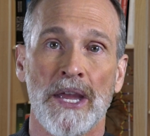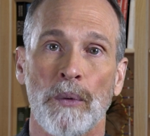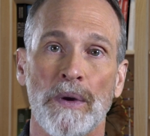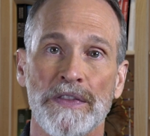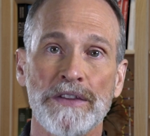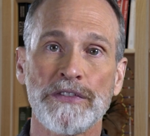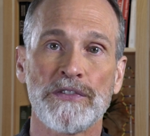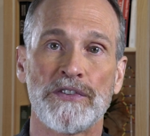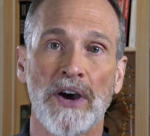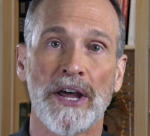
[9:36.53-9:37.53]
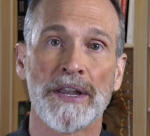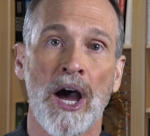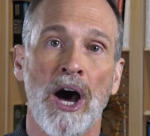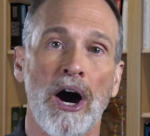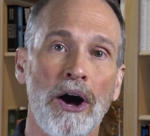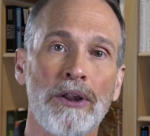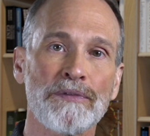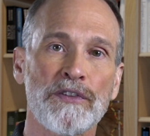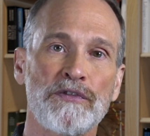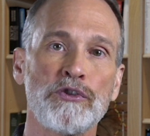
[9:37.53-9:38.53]
When this is done, all of
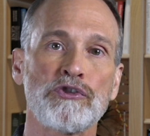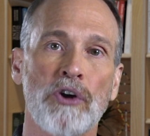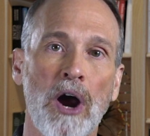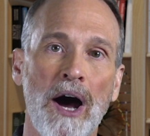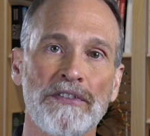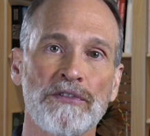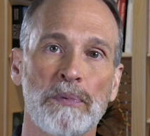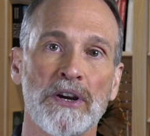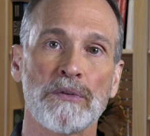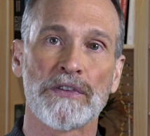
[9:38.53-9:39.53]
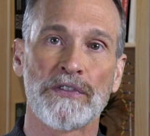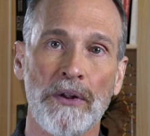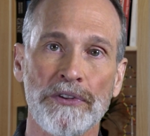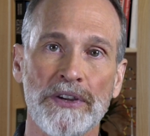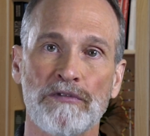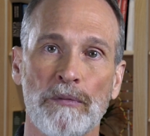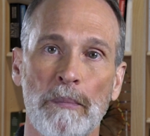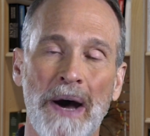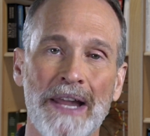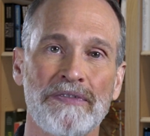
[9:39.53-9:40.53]
the future offspring resulting from the
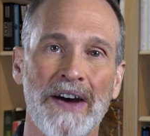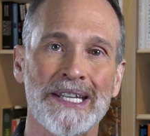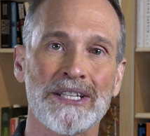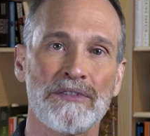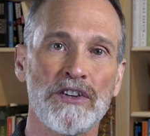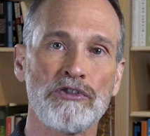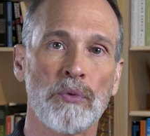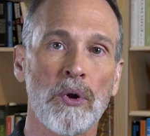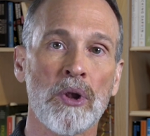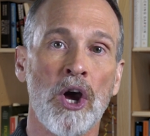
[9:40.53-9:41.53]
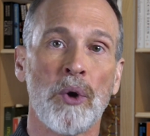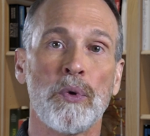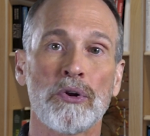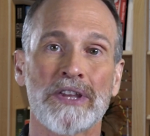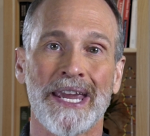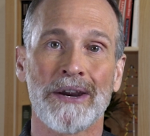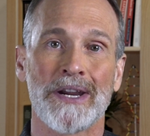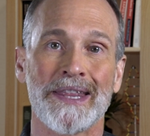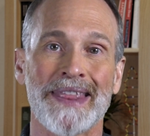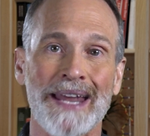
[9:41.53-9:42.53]
modified individual will
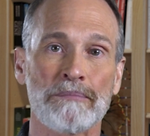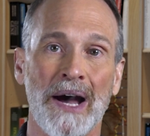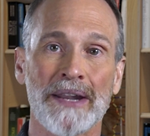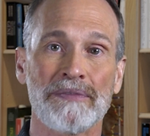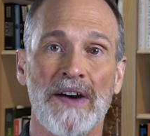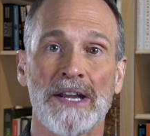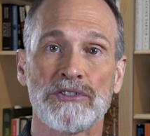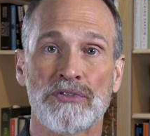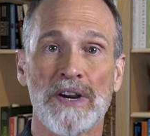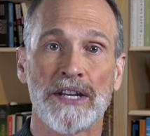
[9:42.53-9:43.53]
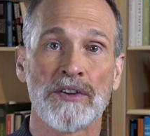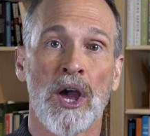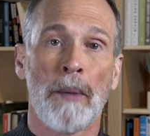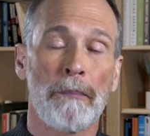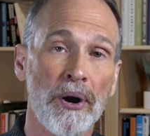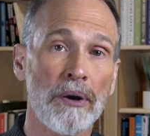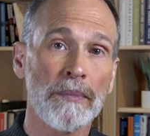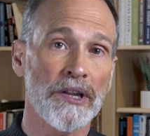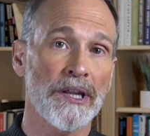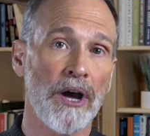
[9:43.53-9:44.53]
carry that modified trait,
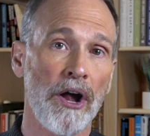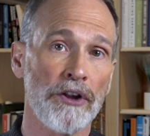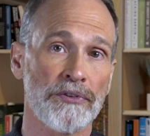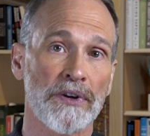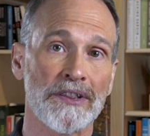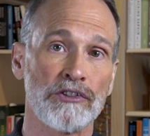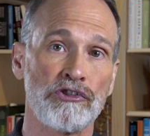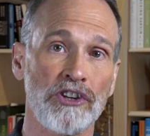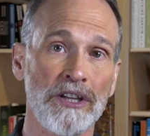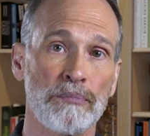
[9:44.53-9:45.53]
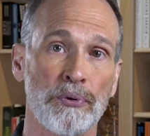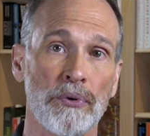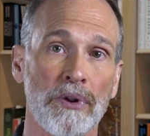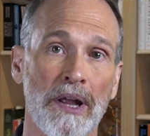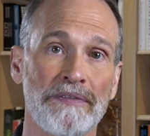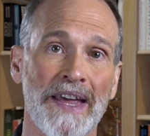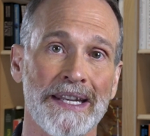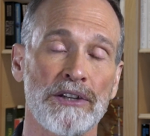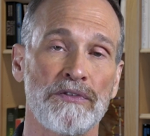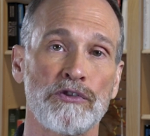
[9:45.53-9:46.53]
permanently altering the gene pool of that
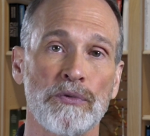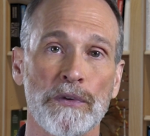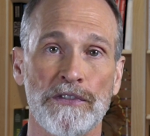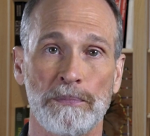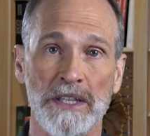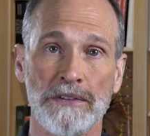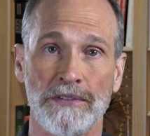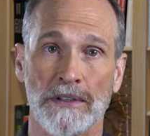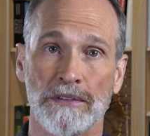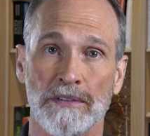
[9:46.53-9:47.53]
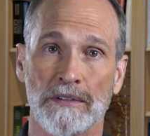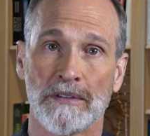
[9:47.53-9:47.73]
individual's species.